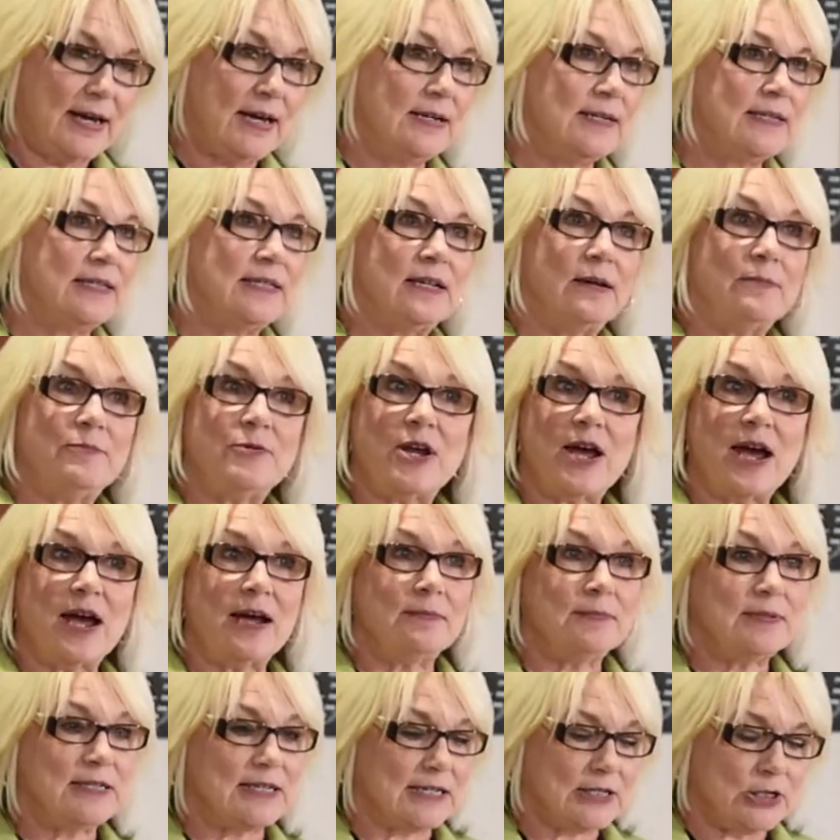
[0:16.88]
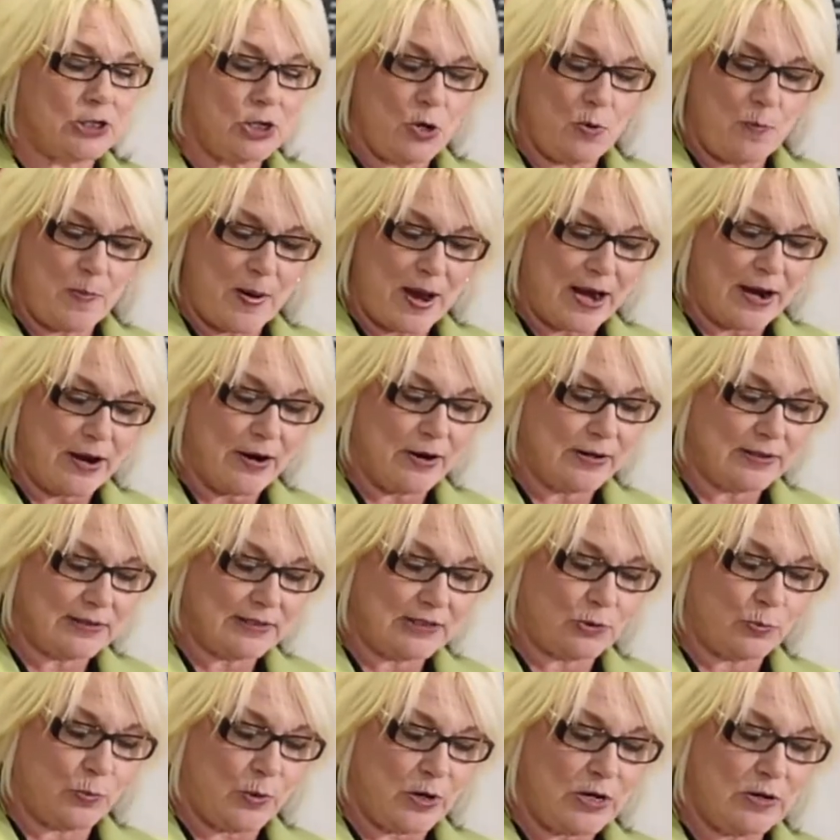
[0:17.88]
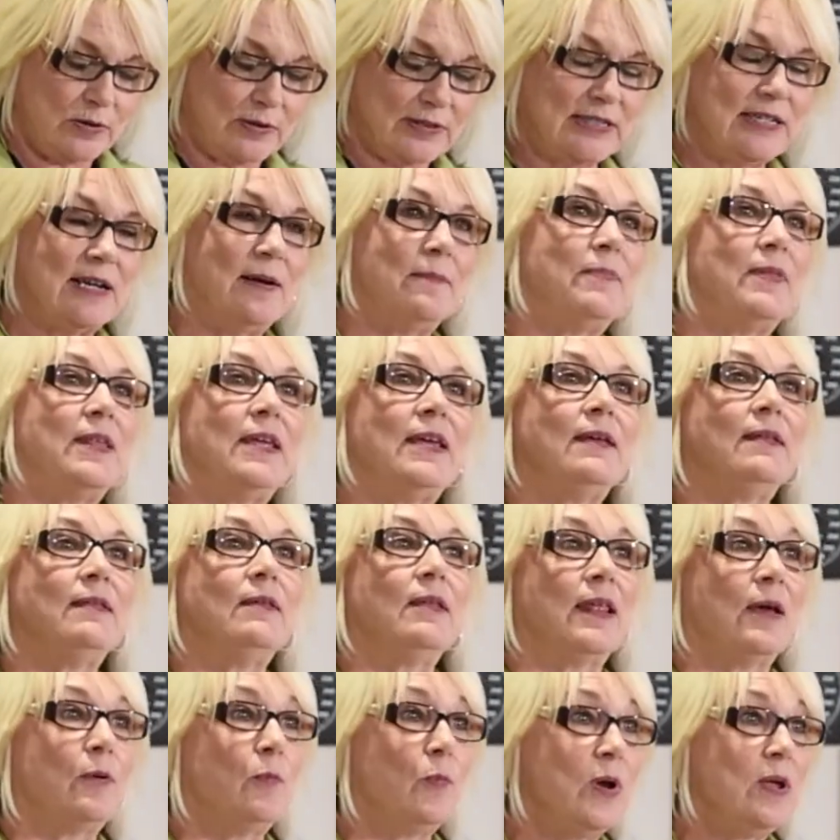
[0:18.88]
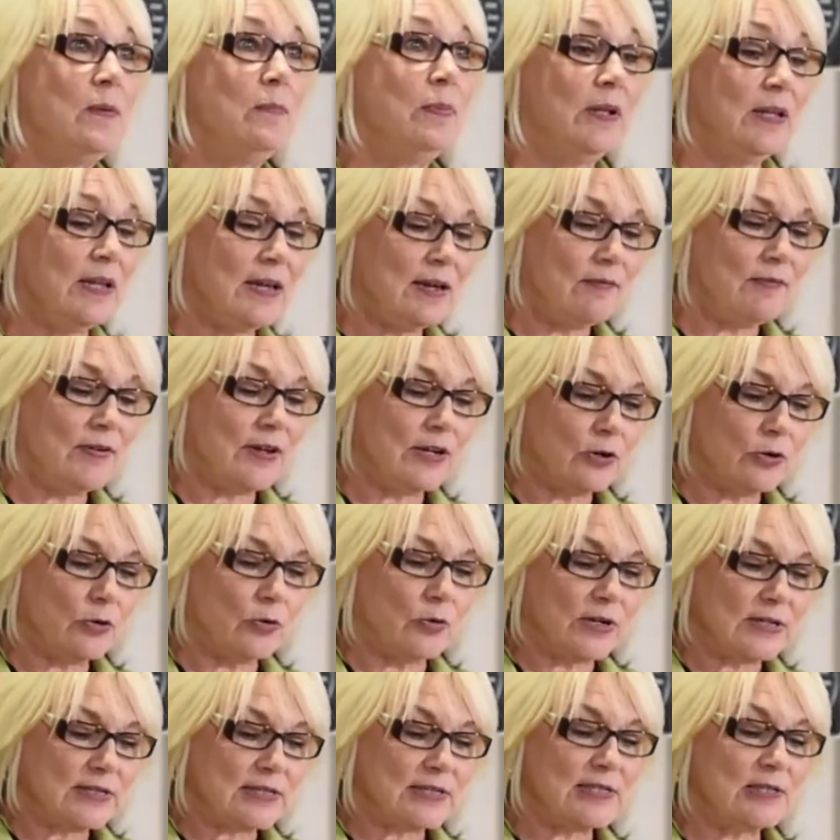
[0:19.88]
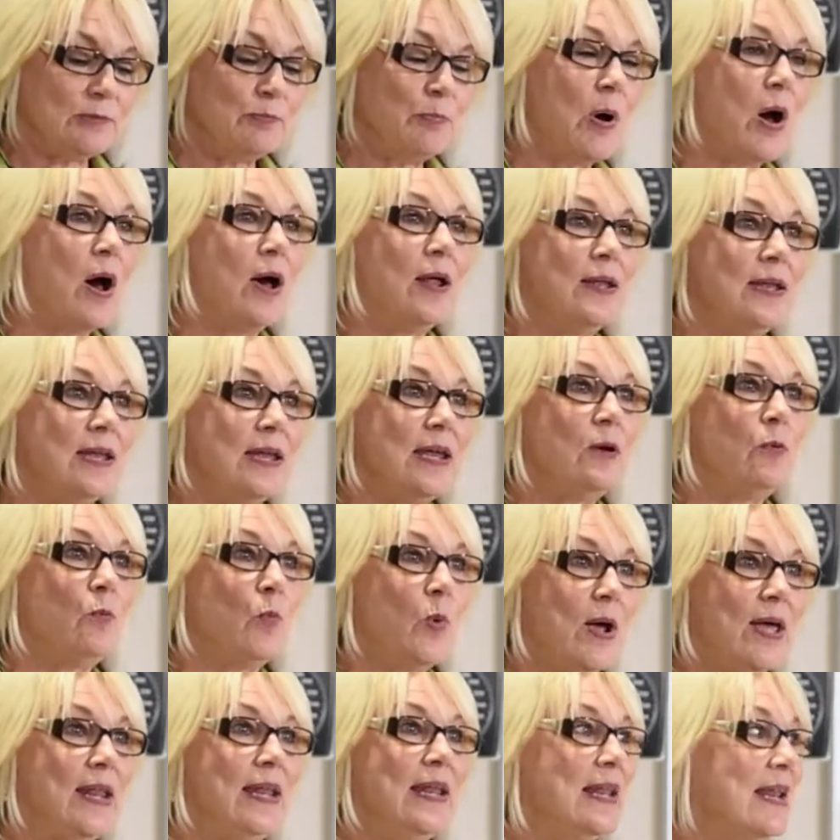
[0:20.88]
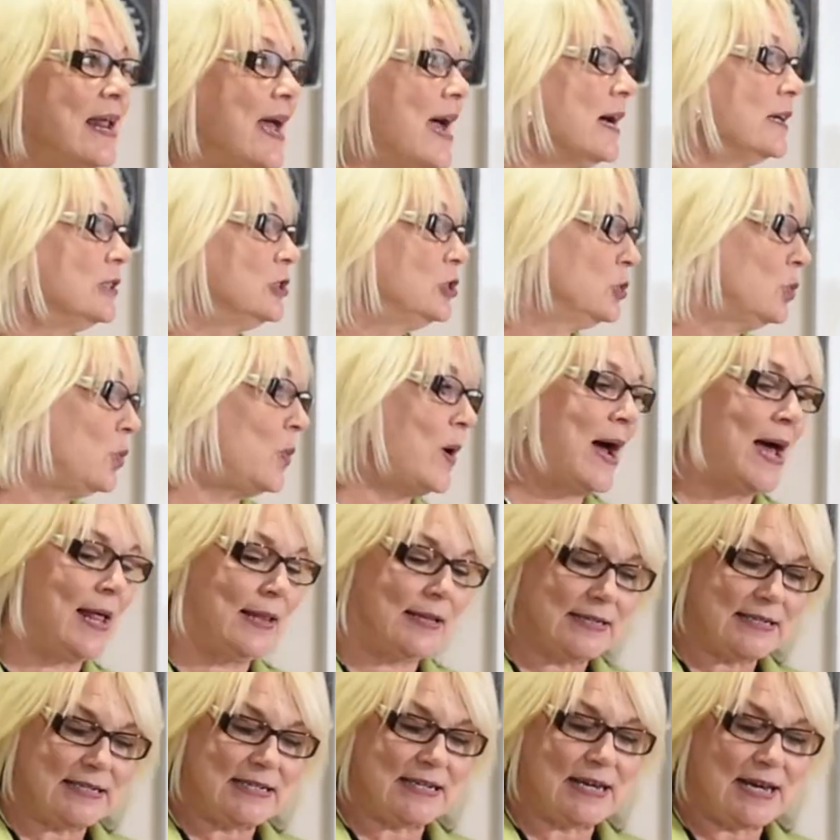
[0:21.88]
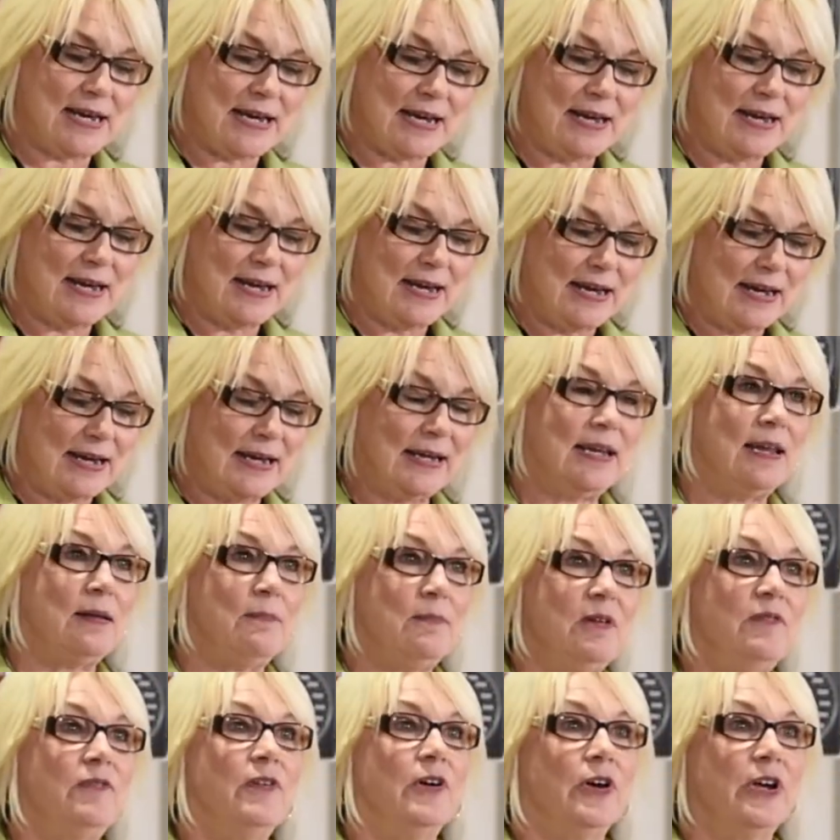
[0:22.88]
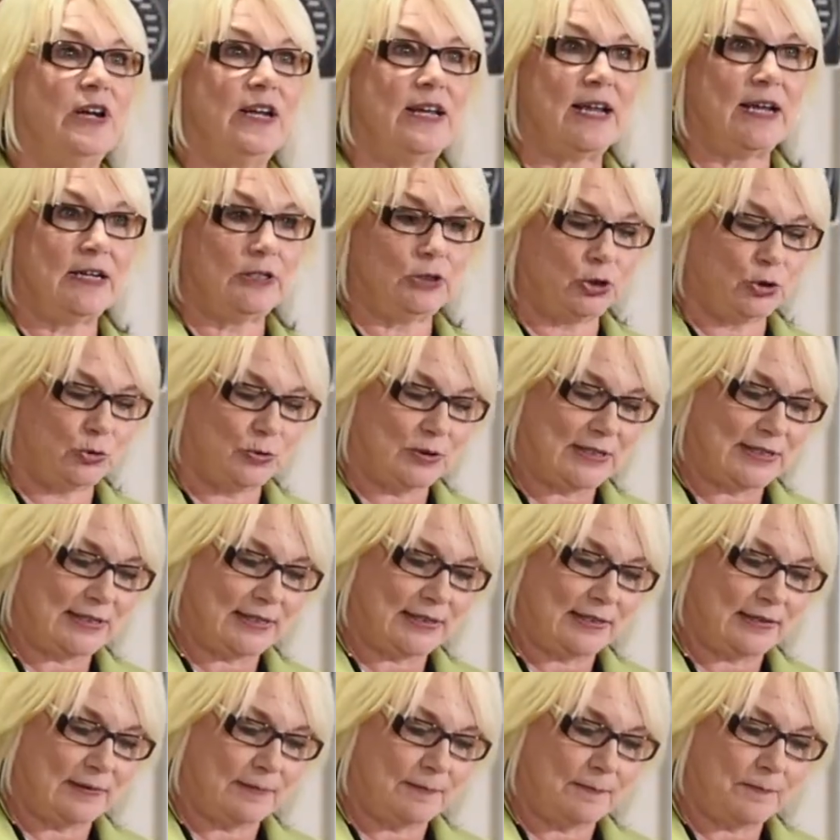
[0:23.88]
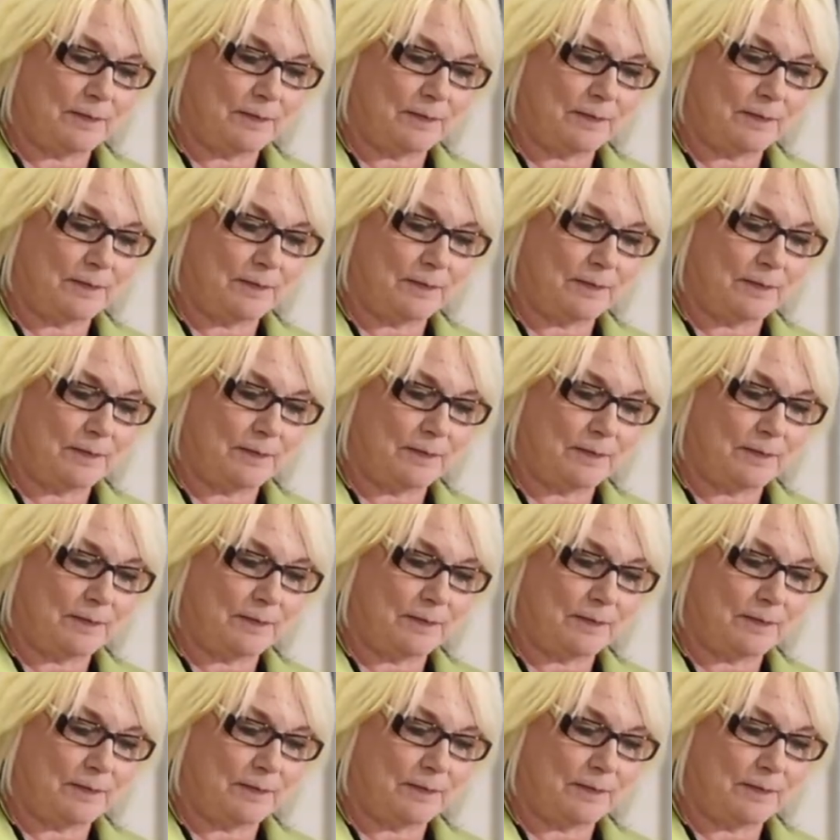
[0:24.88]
Sometimes as new parents, we do something that we believe increases bonding when in actuality, it can be very dangerous.